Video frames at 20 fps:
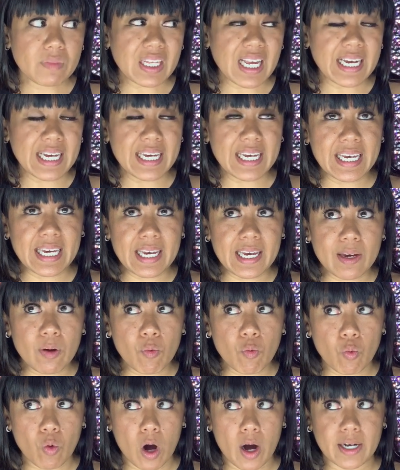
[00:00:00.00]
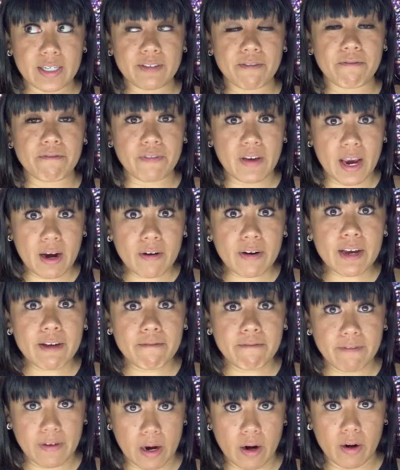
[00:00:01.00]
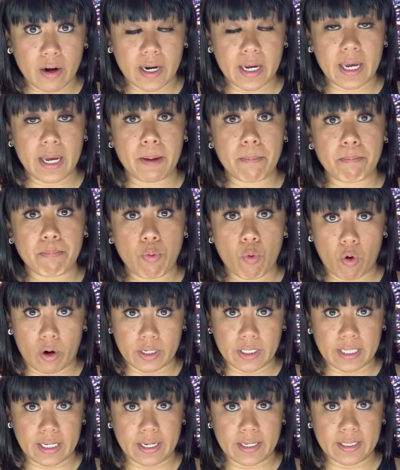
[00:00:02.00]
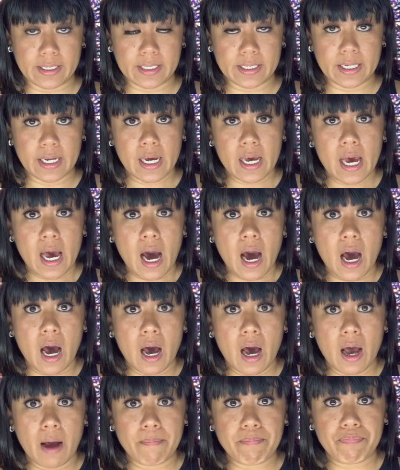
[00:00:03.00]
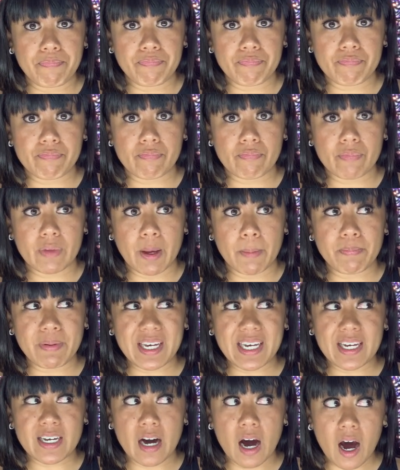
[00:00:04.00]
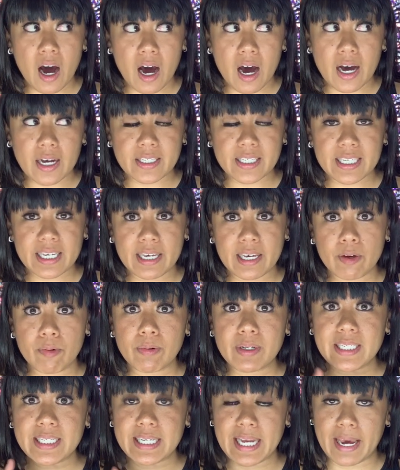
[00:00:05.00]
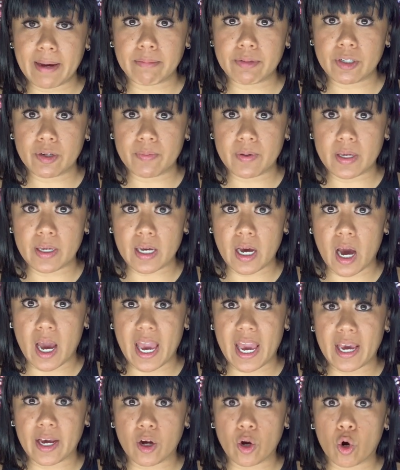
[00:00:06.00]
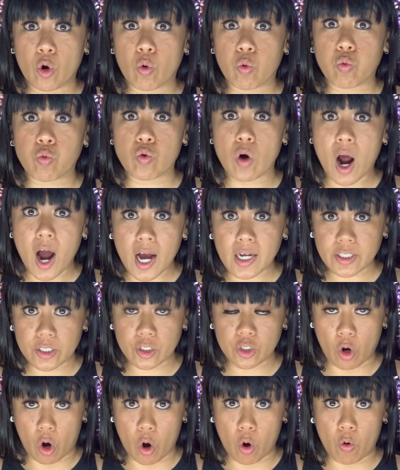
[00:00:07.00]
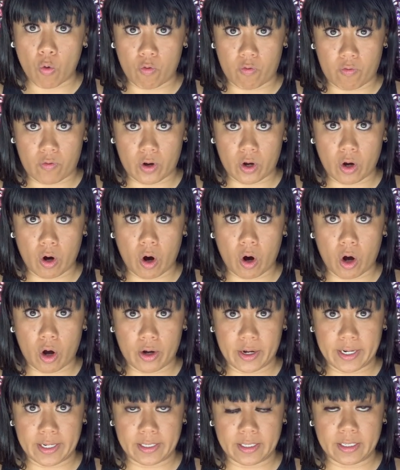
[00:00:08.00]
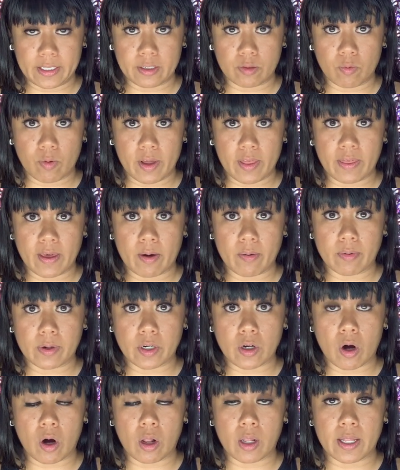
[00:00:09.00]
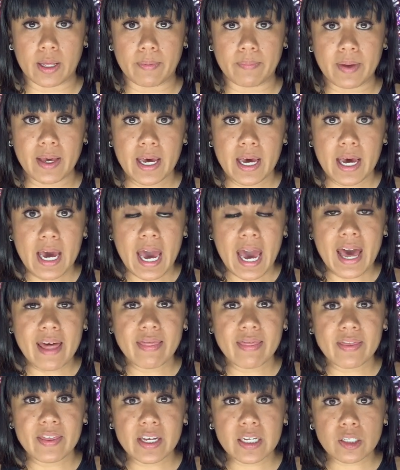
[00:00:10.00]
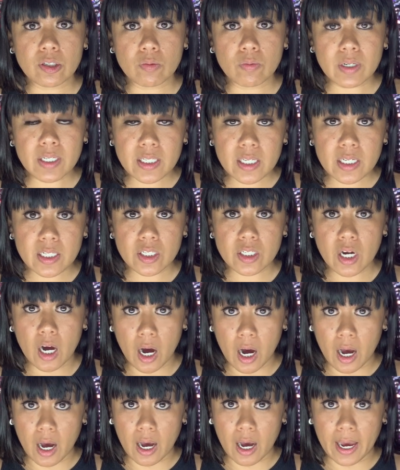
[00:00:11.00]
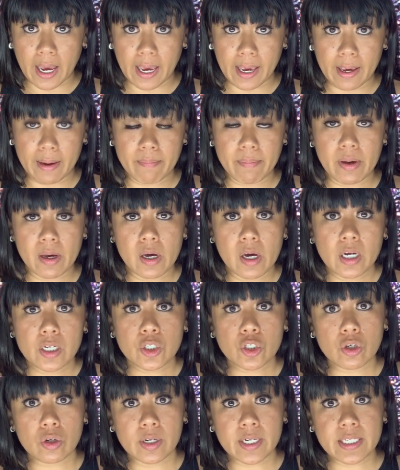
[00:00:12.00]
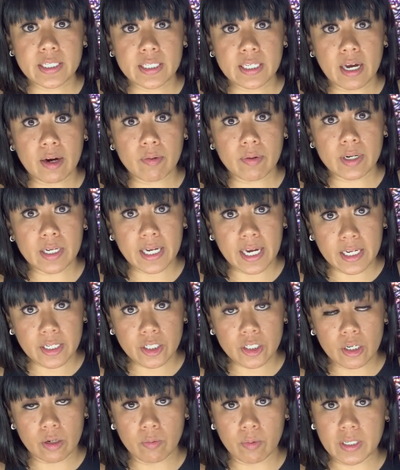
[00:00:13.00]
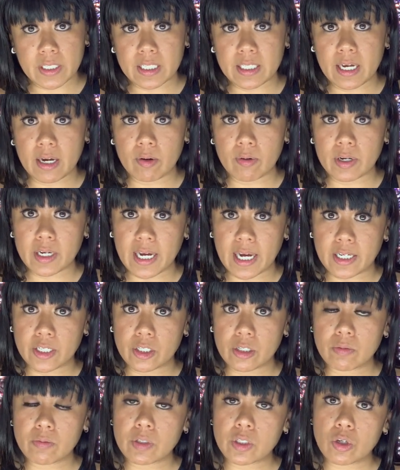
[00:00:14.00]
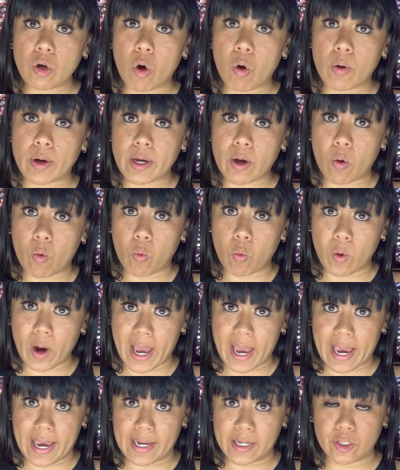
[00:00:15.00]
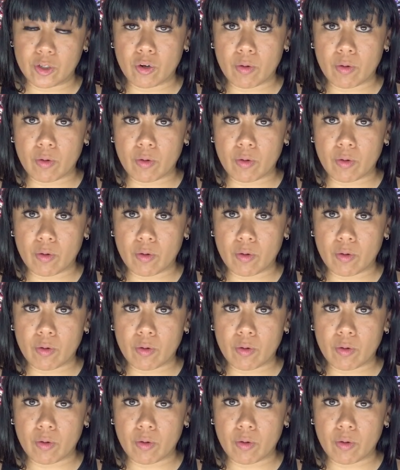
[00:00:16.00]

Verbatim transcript: he was very, very important um, because he was named to be a crossover artist is what they would call him. And this was a time during segregation when segregation was going away. Do you